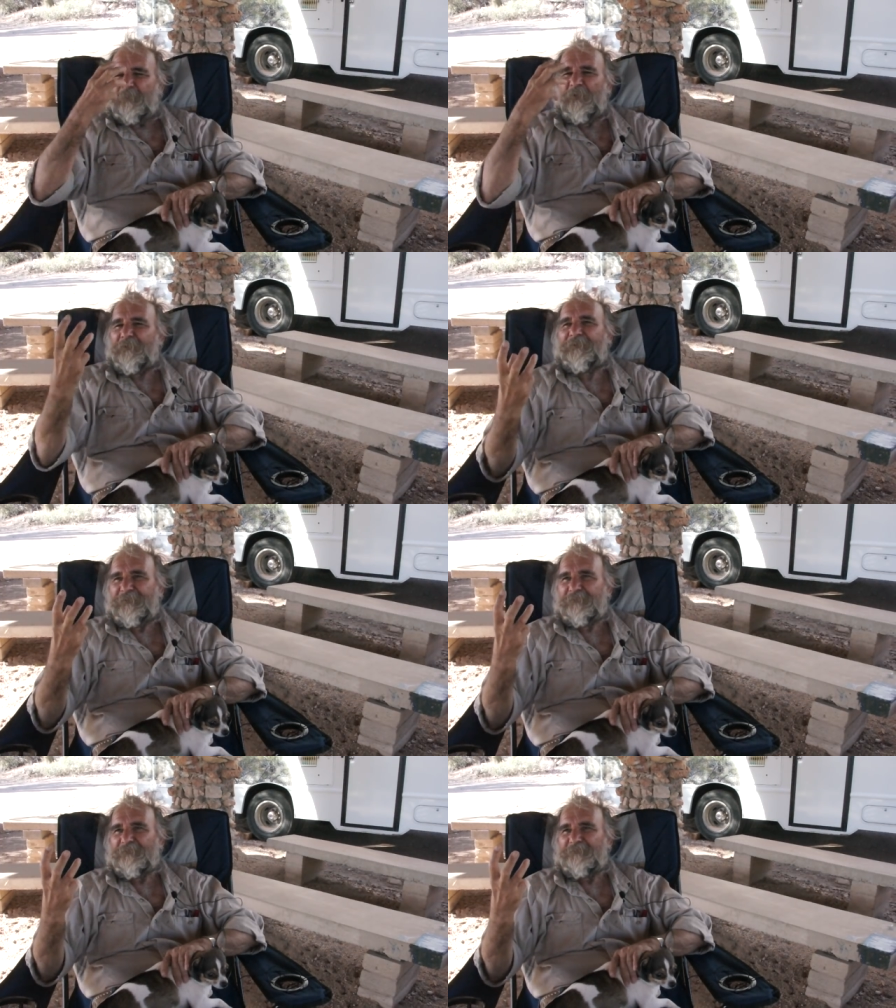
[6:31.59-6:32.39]
pure
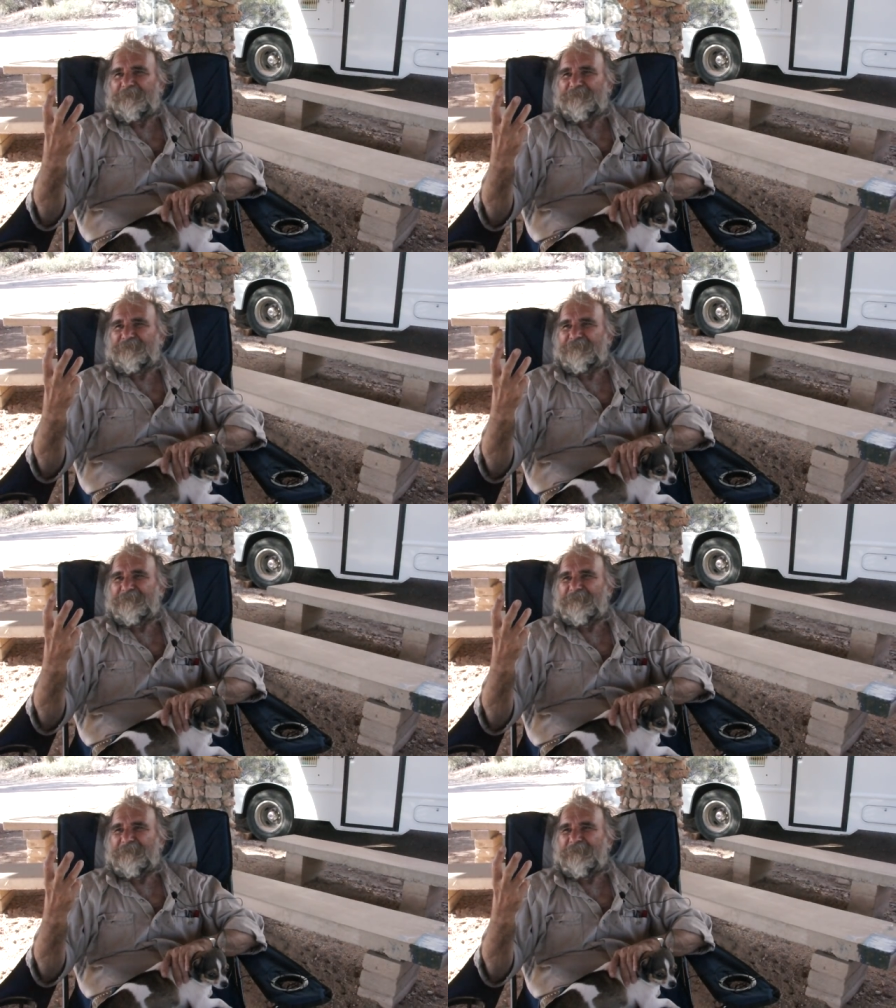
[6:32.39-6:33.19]
crystal.
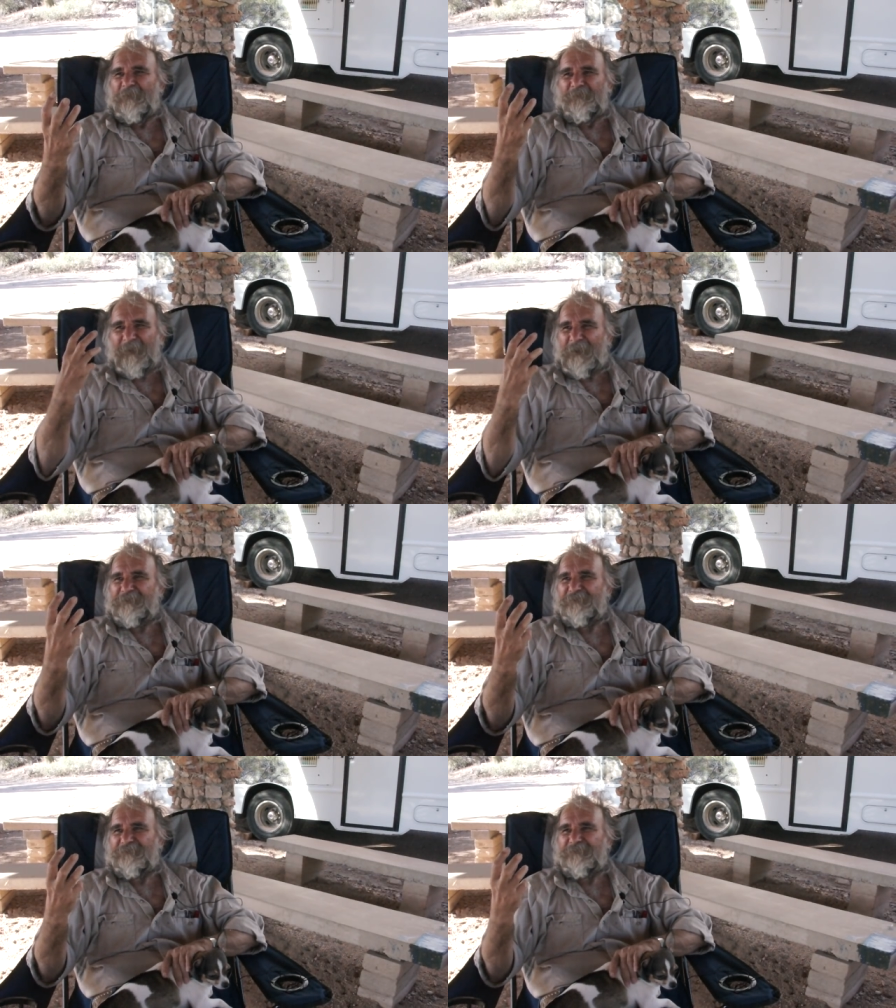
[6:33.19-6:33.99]
No
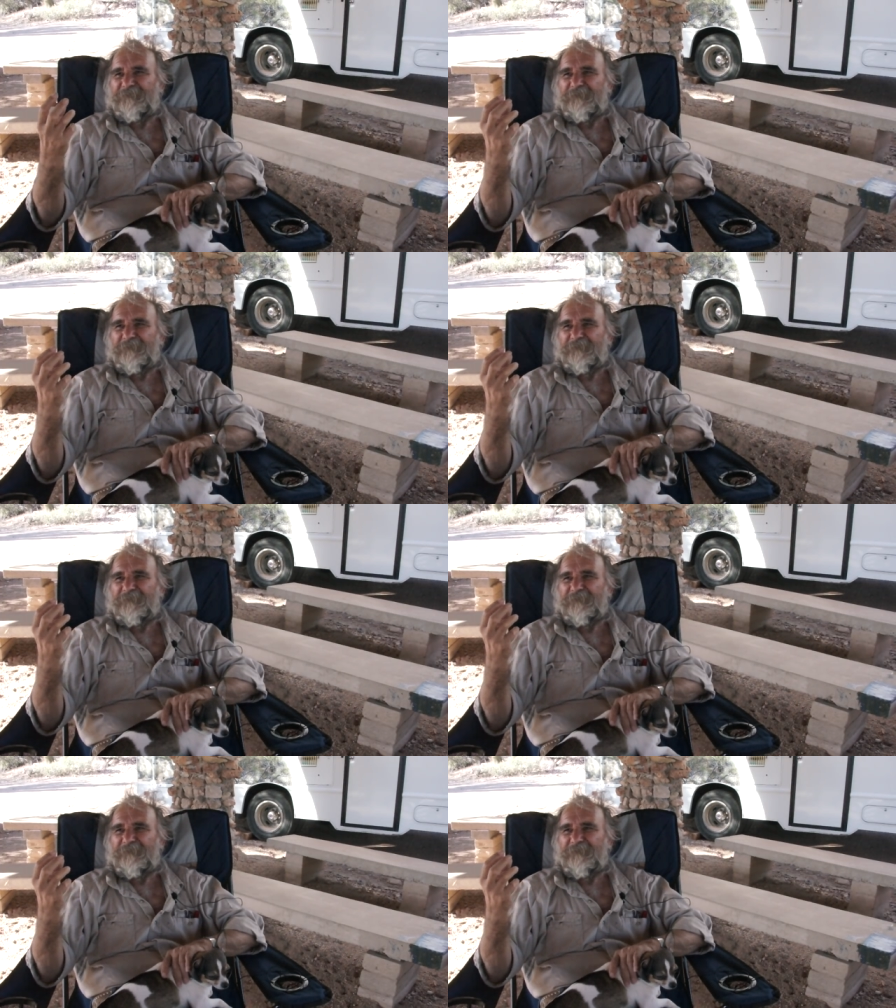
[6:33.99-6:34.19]
fractures,